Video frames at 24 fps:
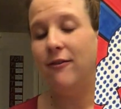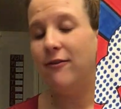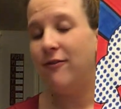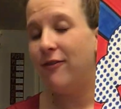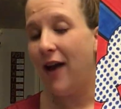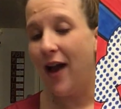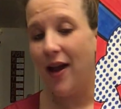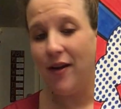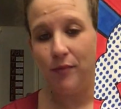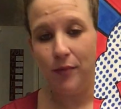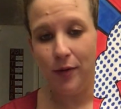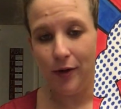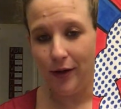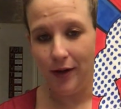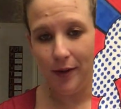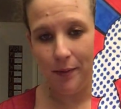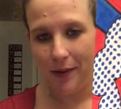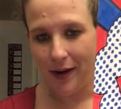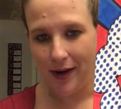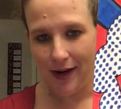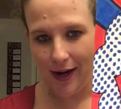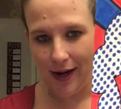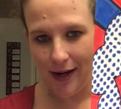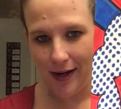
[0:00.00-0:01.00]
5 million
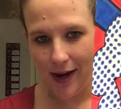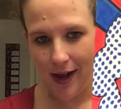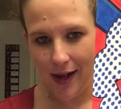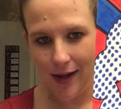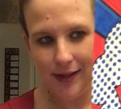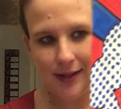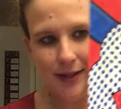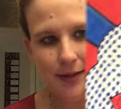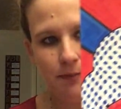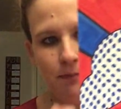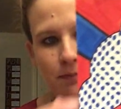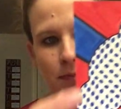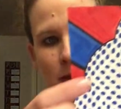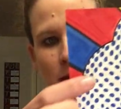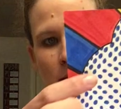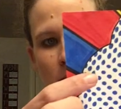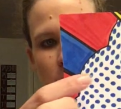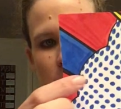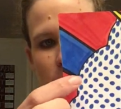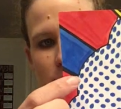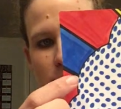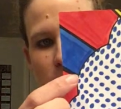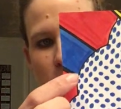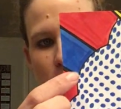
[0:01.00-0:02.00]
Ben-Day dots.
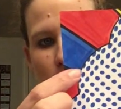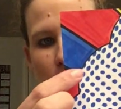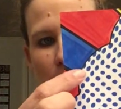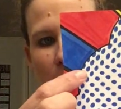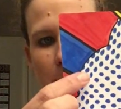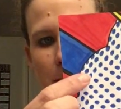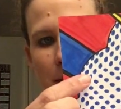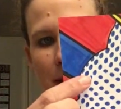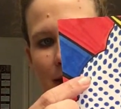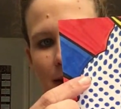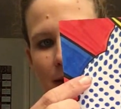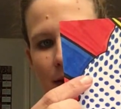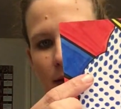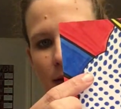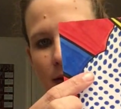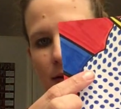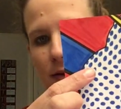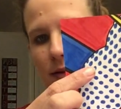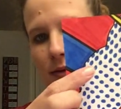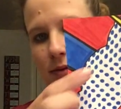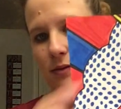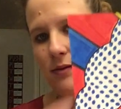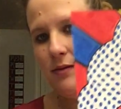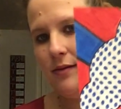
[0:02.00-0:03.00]
So I made
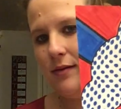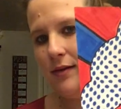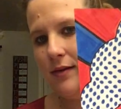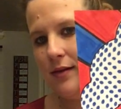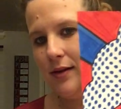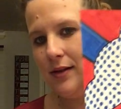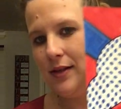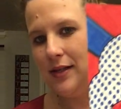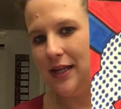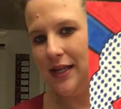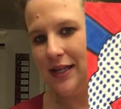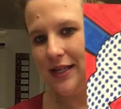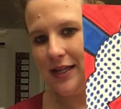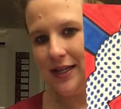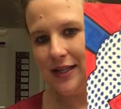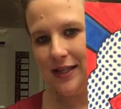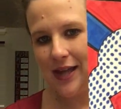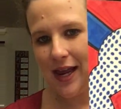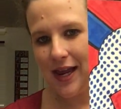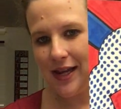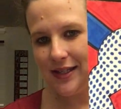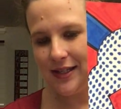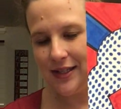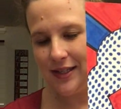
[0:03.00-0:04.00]
decent
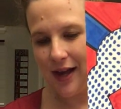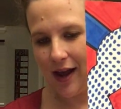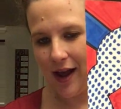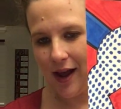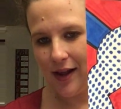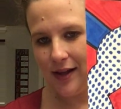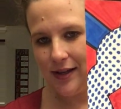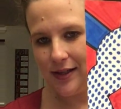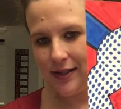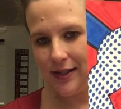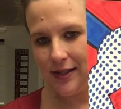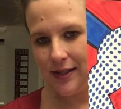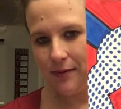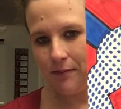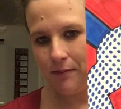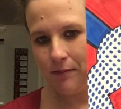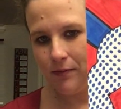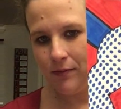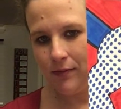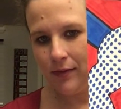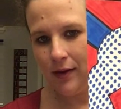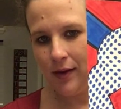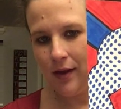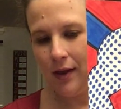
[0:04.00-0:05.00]
sized dots,
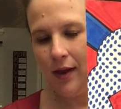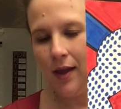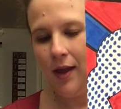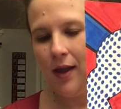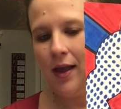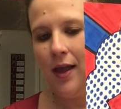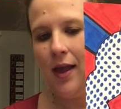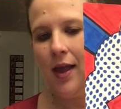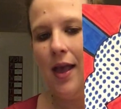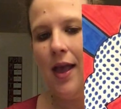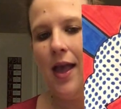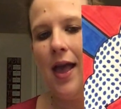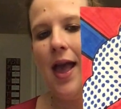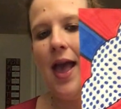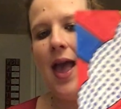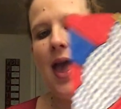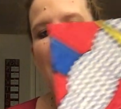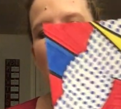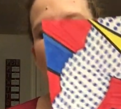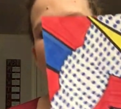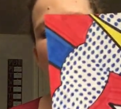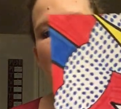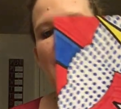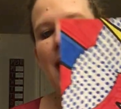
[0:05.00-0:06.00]

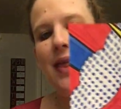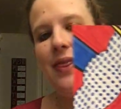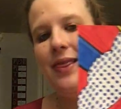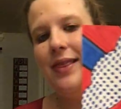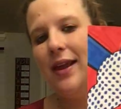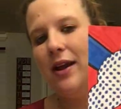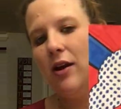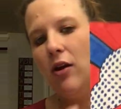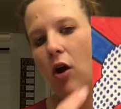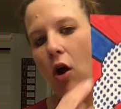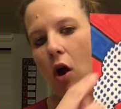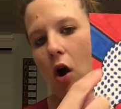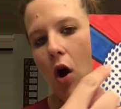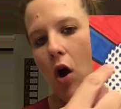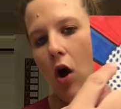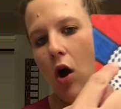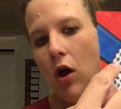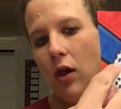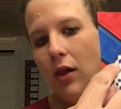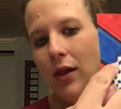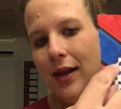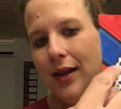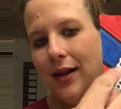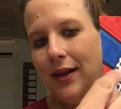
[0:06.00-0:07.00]
and they're
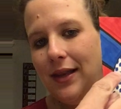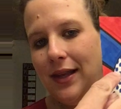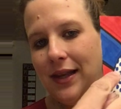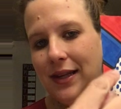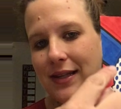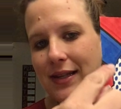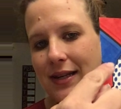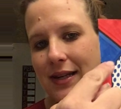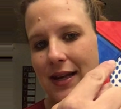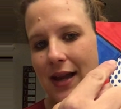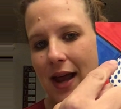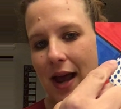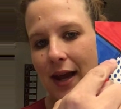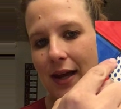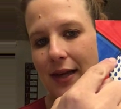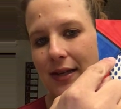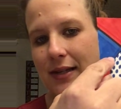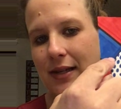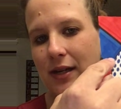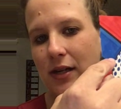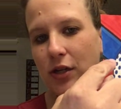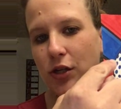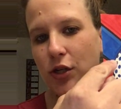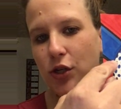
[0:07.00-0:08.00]
all in these
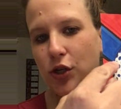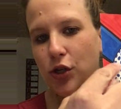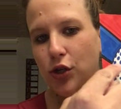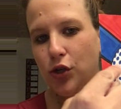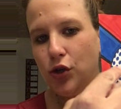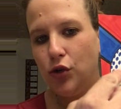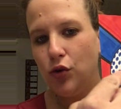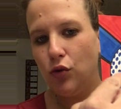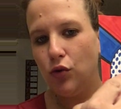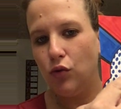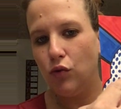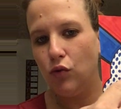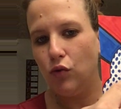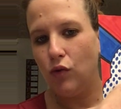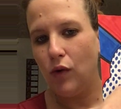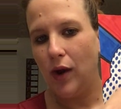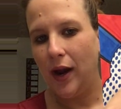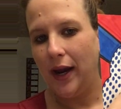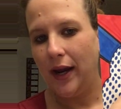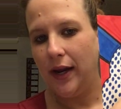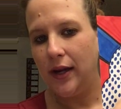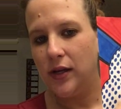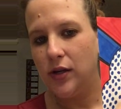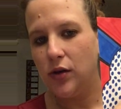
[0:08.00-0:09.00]
nice
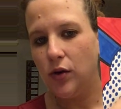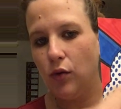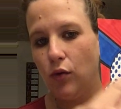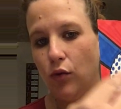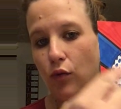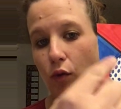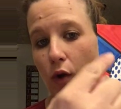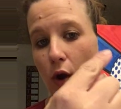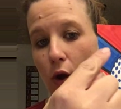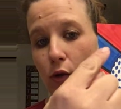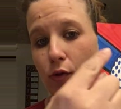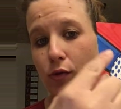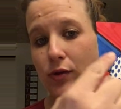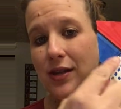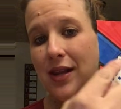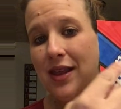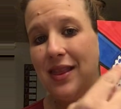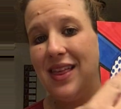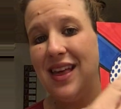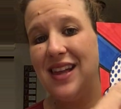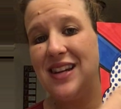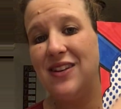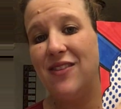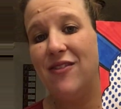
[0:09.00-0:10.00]
straight rows.
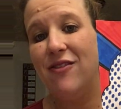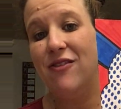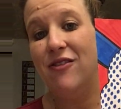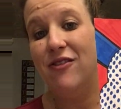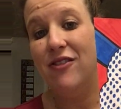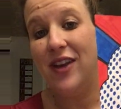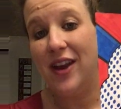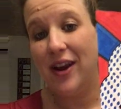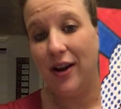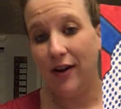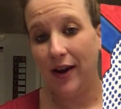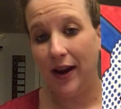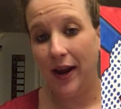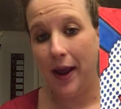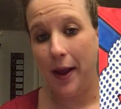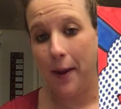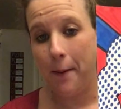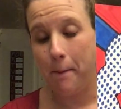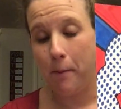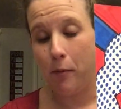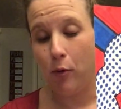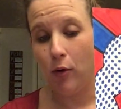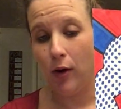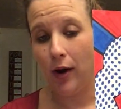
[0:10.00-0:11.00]
That's very
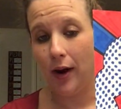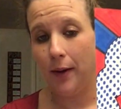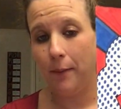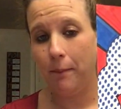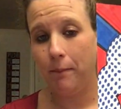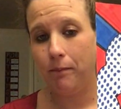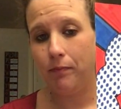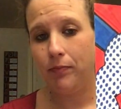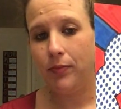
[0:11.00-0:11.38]
important.